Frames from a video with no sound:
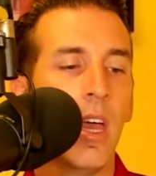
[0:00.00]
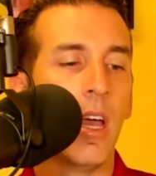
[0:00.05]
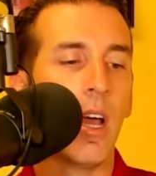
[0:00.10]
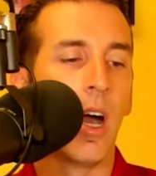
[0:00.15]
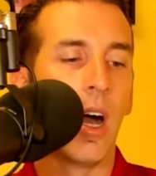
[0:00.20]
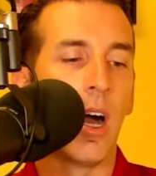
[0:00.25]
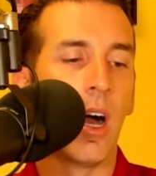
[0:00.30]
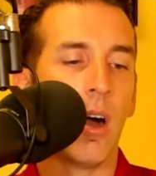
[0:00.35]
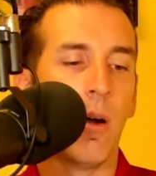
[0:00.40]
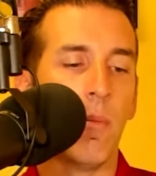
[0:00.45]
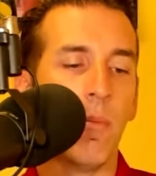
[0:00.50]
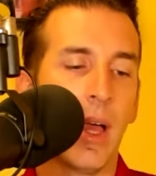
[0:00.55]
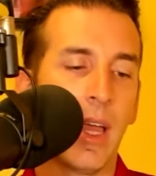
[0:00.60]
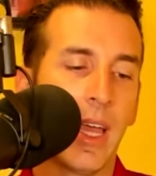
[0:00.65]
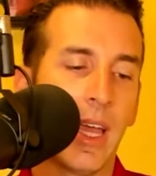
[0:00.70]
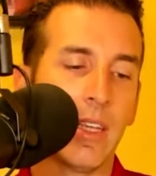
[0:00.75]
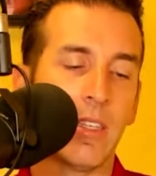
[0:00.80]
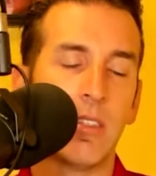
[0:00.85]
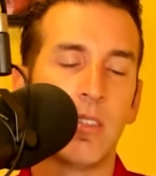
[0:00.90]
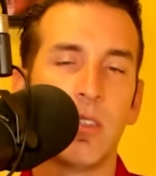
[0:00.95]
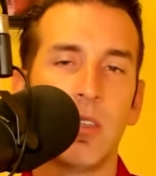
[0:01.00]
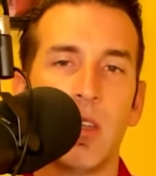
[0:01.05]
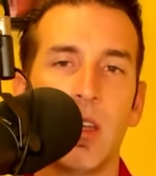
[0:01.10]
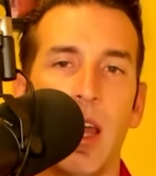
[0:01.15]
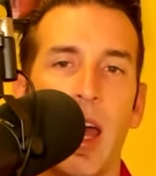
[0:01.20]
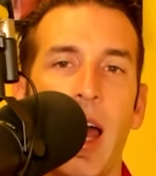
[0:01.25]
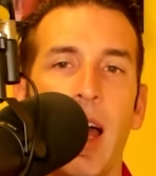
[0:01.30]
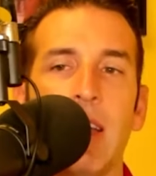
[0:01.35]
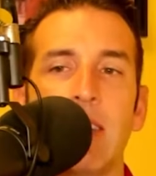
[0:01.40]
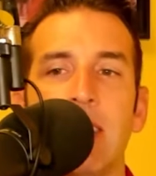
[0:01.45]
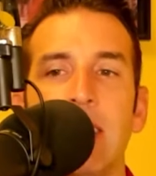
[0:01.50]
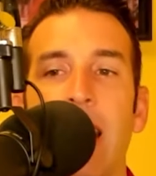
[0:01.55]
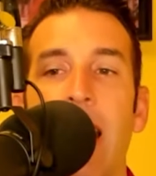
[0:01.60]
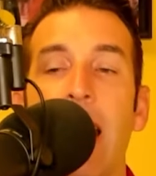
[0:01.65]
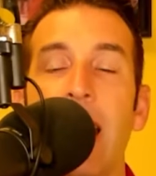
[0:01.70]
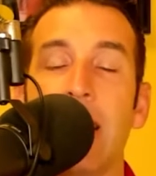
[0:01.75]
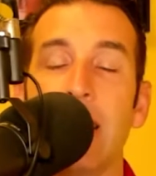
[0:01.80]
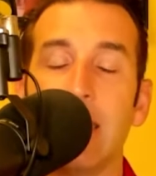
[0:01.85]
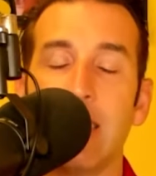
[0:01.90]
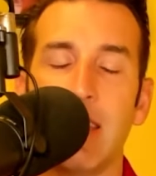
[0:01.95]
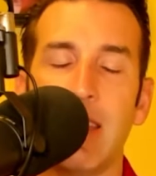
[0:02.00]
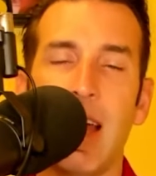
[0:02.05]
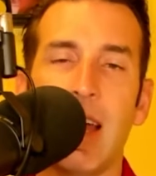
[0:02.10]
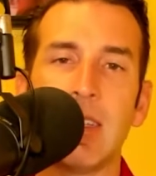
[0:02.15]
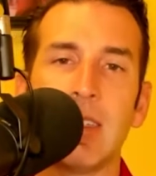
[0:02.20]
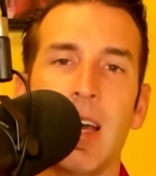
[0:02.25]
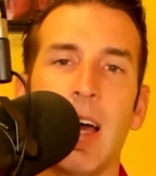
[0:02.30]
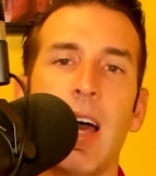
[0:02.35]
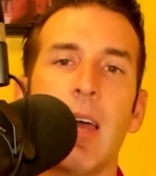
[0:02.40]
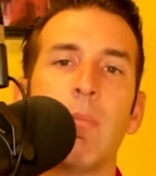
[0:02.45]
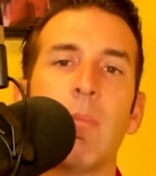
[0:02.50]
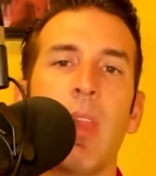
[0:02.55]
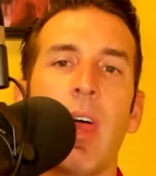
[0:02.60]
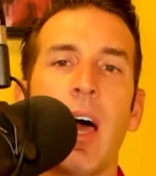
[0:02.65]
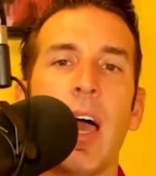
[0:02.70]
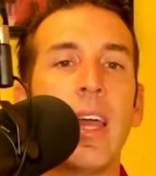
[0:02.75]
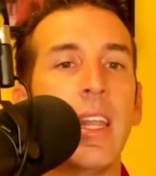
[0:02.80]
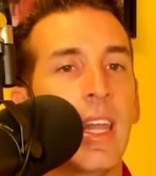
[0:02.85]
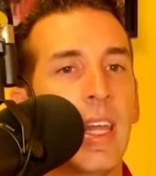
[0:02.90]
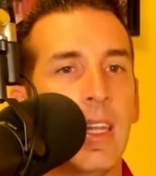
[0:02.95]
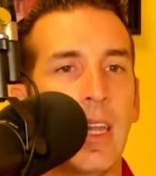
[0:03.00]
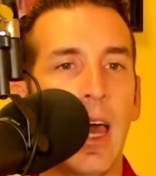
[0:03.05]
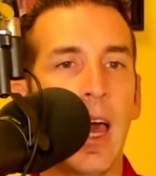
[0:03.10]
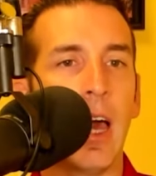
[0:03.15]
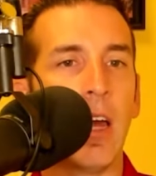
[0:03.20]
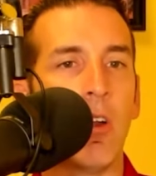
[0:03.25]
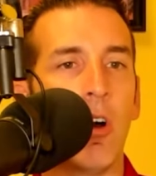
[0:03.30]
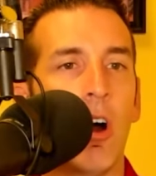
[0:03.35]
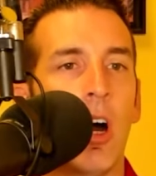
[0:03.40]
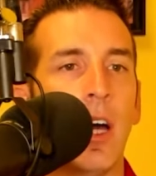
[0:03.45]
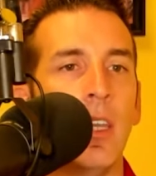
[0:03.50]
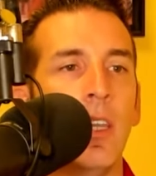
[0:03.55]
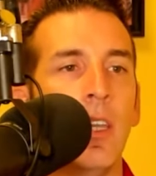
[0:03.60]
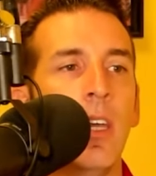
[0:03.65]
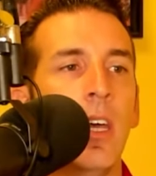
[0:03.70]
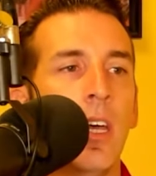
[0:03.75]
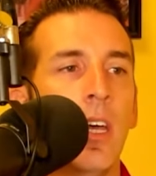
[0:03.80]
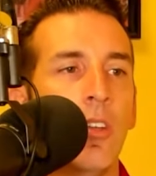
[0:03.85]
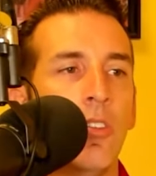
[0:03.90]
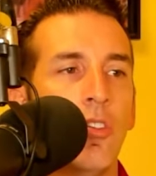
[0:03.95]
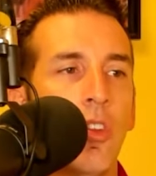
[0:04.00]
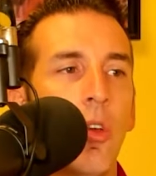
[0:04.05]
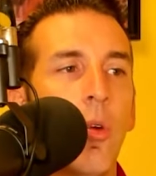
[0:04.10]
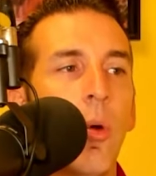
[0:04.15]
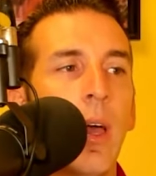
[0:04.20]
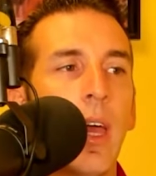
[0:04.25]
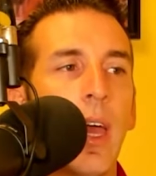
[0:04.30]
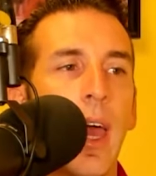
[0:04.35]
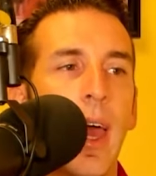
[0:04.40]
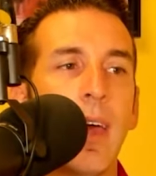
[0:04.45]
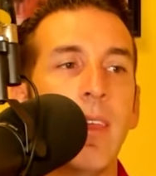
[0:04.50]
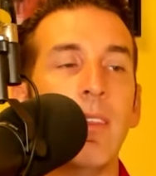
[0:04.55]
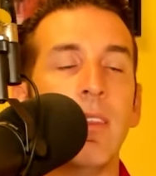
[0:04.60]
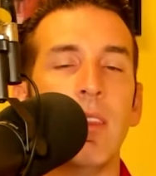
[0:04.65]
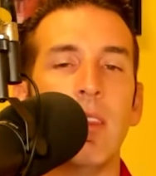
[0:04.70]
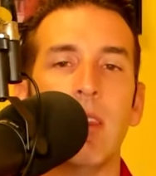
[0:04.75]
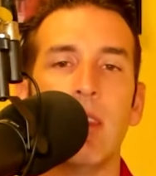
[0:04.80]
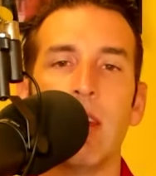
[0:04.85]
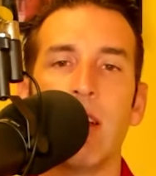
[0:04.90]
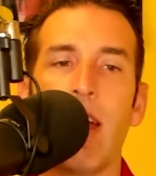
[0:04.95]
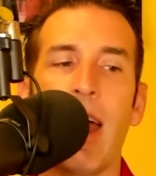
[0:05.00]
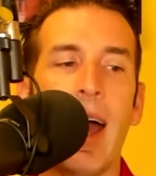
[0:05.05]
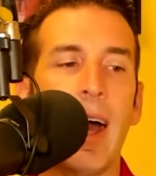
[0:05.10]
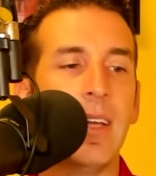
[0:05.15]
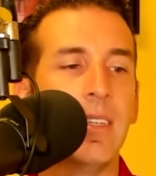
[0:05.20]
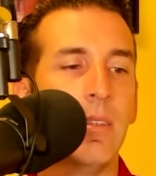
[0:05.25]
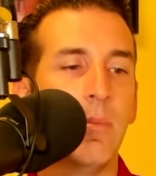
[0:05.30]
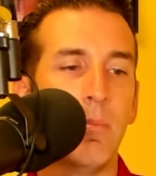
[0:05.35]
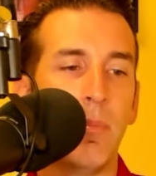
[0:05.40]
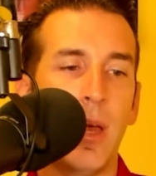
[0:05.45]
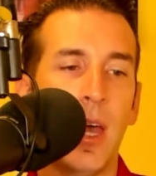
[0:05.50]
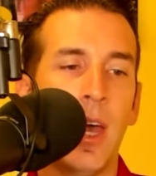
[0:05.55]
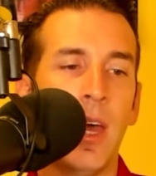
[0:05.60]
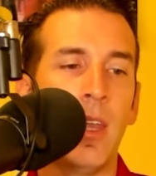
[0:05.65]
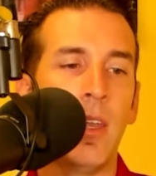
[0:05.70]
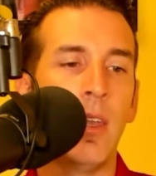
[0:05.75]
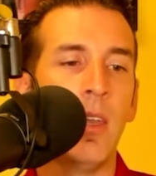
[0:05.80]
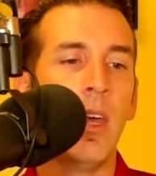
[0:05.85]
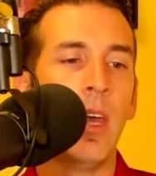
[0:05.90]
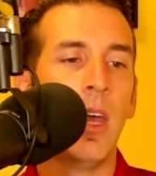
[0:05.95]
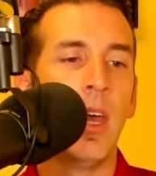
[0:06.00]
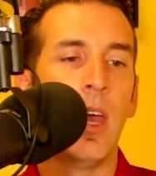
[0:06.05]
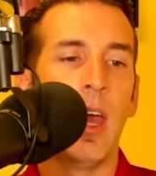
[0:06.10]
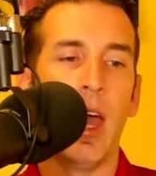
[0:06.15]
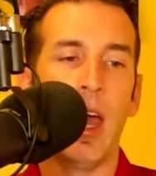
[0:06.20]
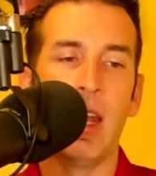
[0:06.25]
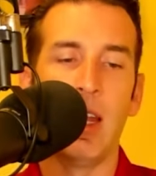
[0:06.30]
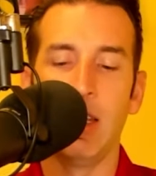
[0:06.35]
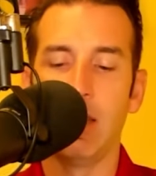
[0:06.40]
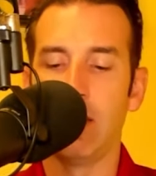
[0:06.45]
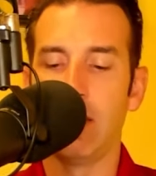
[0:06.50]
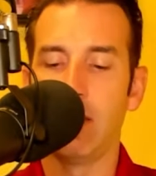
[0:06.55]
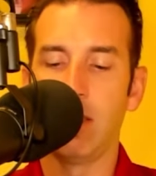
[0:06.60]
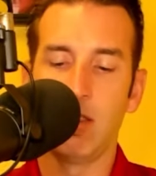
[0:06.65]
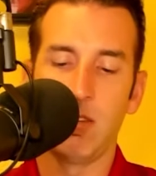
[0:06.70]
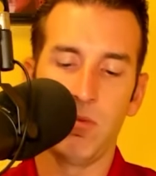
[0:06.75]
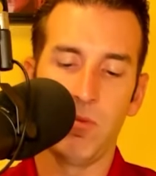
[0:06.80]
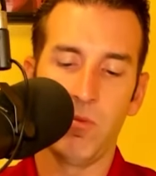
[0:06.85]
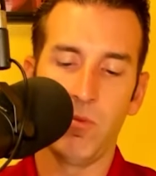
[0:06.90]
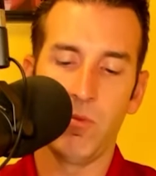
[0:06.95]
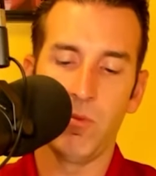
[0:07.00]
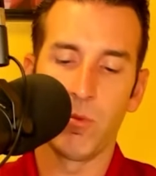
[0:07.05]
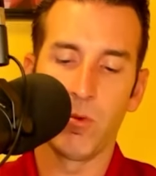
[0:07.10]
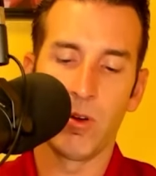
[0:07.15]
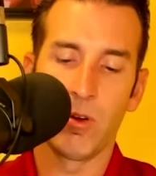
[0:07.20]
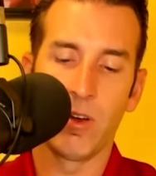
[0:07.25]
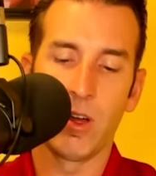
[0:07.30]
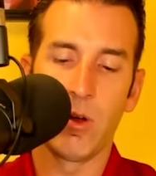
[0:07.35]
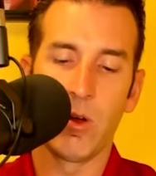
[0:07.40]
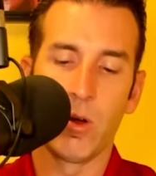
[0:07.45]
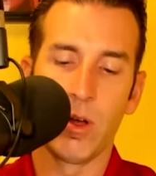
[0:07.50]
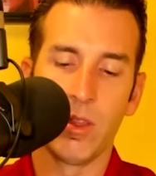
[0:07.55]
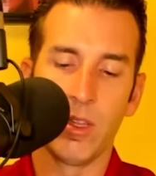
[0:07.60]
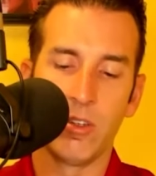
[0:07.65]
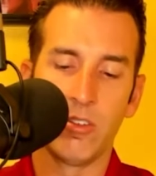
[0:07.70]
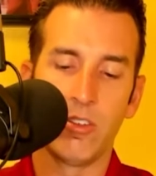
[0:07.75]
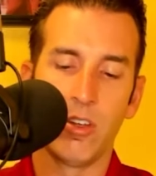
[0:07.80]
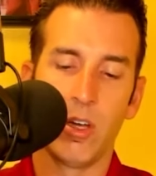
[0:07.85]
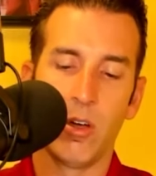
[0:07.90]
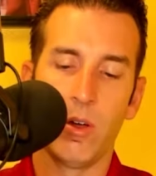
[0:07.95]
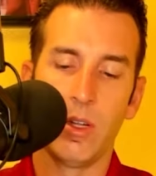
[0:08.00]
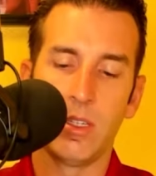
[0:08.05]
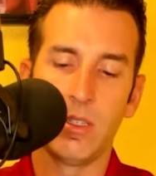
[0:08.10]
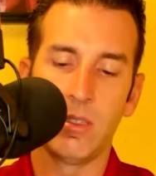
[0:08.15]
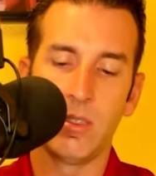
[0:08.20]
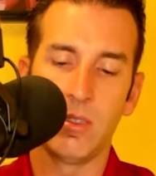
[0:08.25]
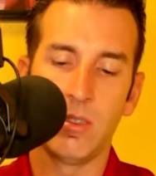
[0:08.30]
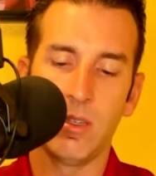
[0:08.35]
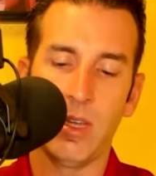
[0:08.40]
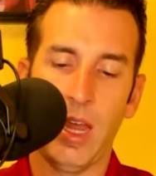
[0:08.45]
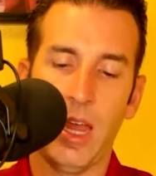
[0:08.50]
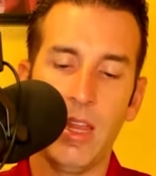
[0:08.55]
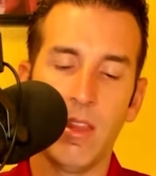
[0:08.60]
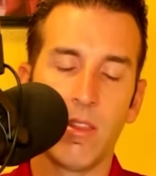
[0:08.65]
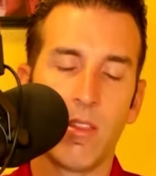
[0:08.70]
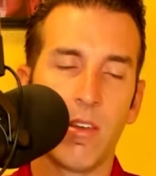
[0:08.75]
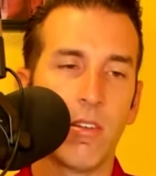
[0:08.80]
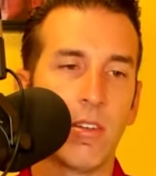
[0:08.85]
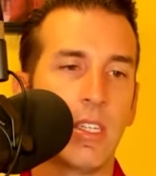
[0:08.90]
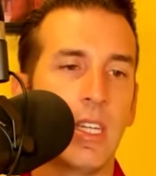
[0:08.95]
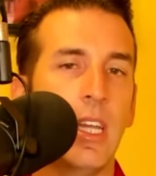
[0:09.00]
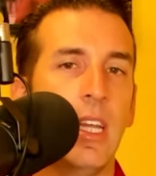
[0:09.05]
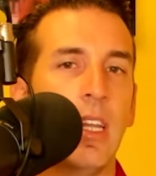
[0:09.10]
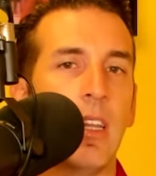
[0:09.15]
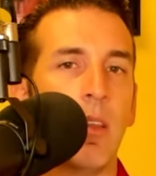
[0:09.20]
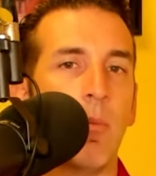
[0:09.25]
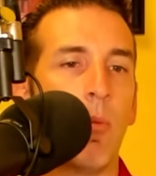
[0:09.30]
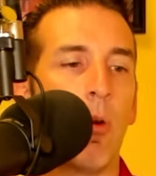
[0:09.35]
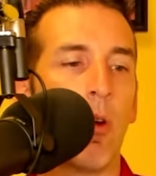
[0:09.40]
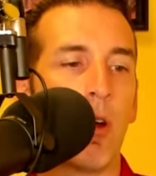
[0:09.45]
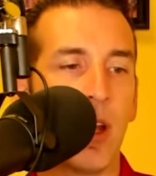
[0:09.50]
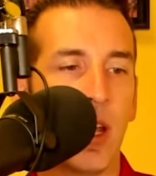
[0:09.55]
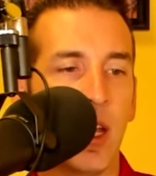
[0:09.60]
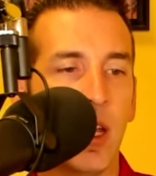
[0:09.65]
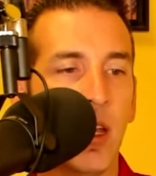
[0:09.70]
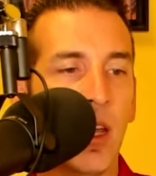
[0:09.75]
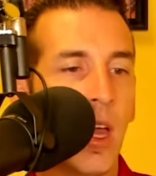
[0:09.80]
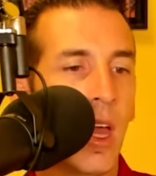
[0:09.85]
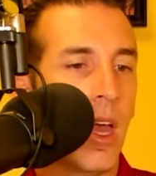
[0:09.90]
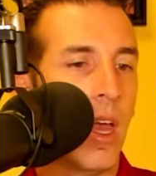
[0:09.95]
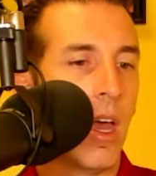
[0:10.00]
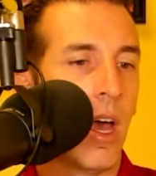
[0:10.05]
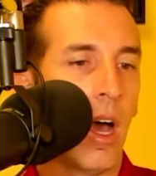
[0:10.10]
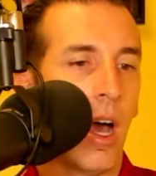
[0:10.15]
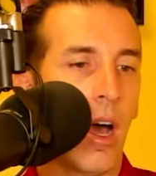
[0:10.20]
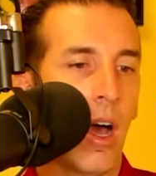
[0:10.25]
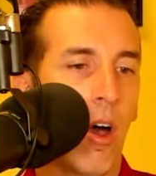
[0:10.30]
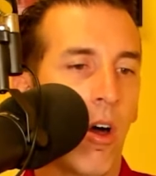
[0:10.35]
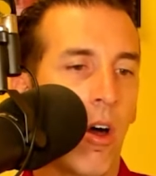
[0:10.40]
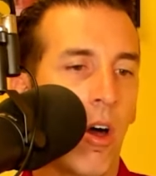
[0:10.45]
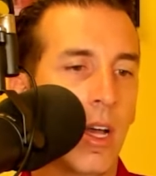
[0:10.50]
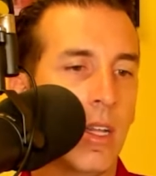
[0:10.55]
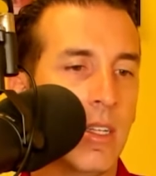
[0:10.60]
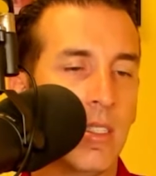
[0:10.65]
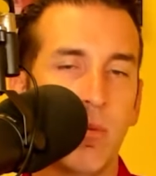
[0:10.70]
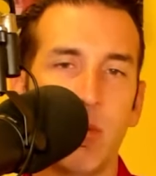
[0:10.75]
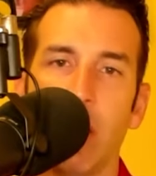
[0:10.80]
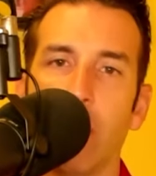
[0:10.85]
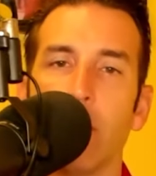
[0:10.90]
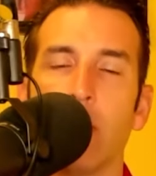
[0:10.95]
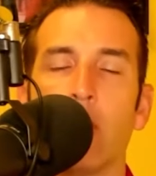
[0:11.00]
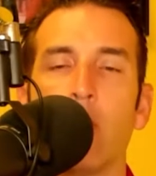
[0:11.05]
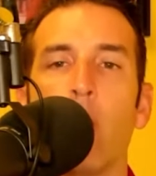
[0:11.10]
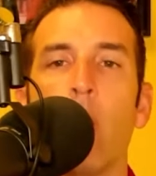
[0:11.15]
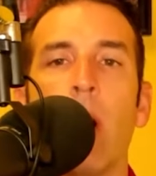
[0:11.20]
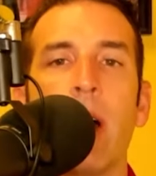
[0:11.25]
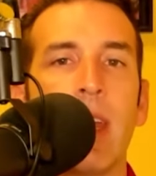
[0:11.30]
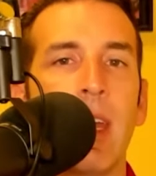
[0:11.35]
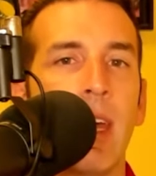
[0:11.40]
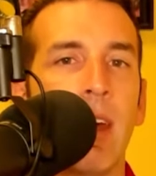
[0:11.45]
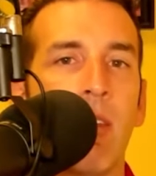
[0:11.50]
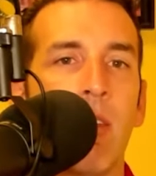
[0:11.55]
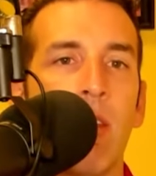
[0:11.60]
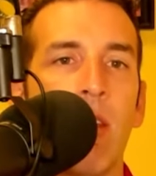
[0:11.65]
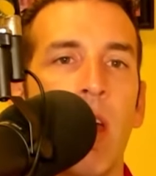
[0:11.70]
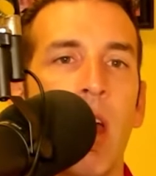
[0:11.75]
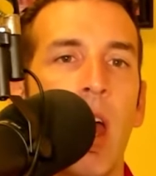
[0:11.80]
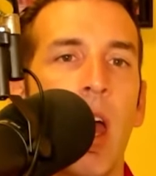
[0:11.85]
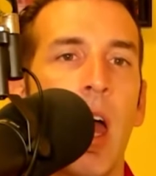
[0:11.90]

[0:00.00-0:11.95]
I guess as an edit to that timeline, an add-on to it, and there hasn't been, and we're recording the show, it's 8:13 in the morning on September 20th.